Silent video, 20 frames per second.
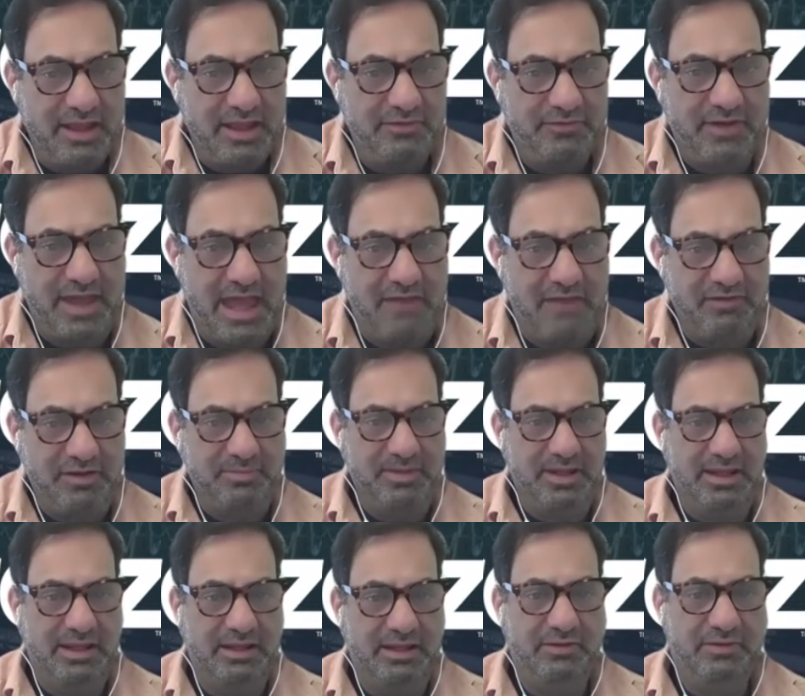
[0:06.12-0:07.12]
for having
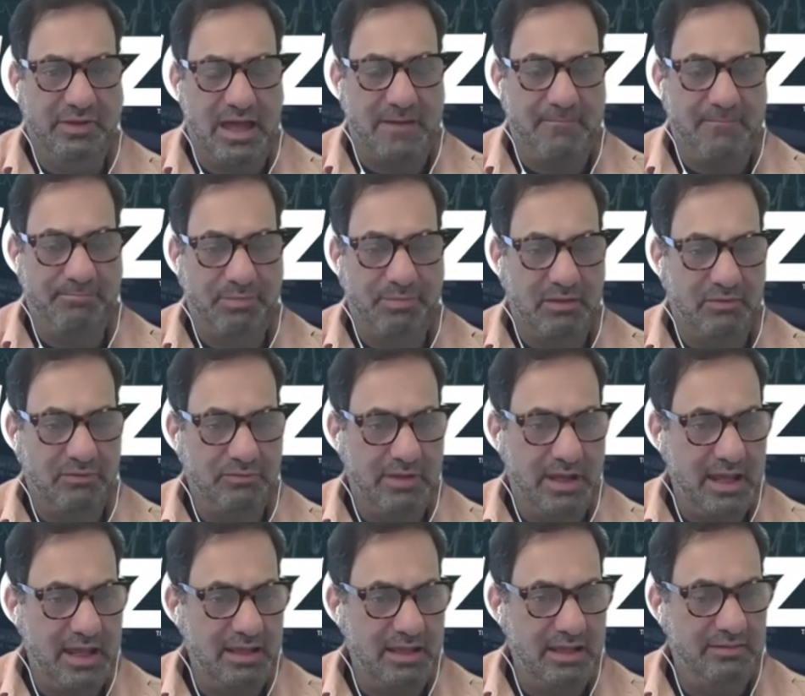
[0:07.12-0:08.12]
me.
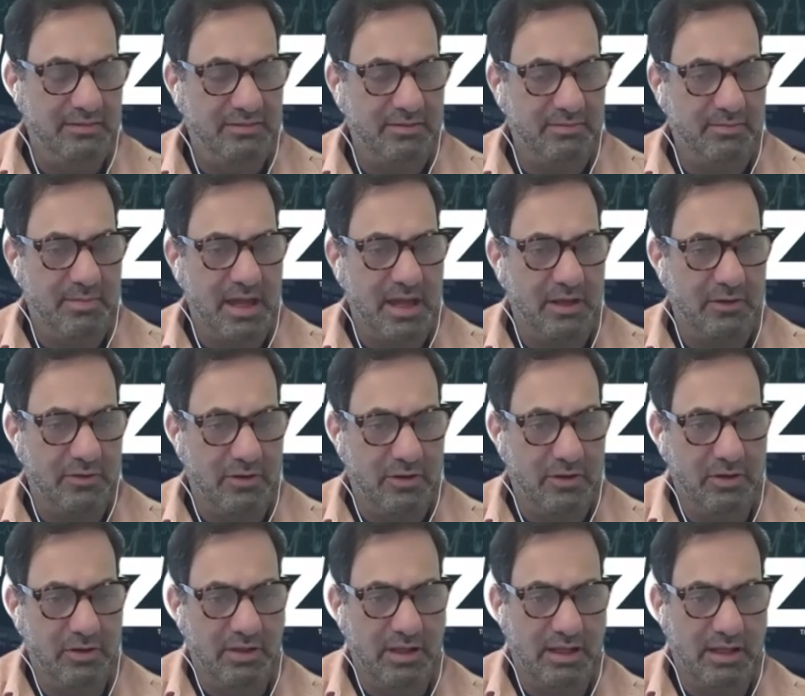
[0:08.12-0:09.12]
Raiz is a micro
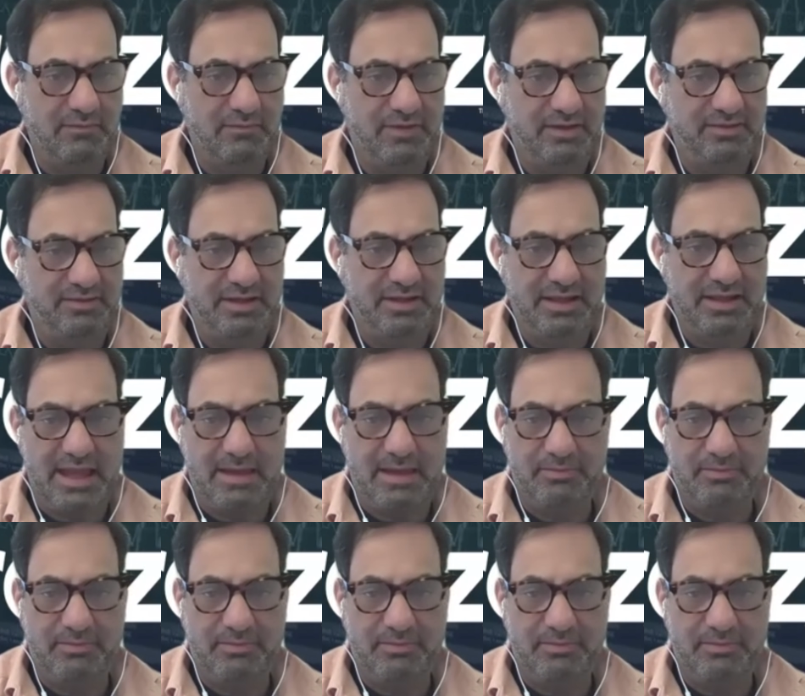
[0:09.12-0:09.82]
investing app